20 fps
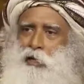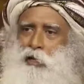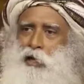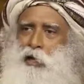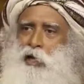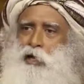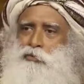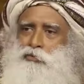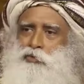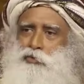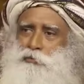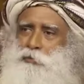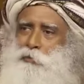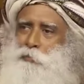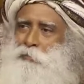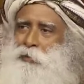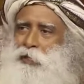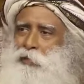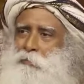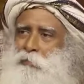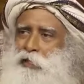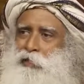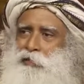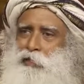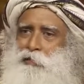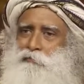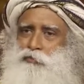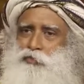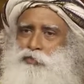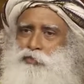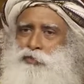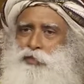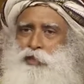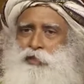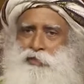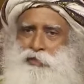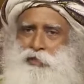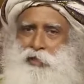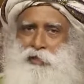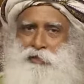How to propel myself to
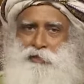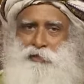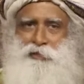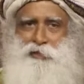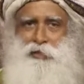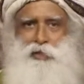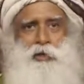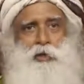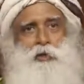success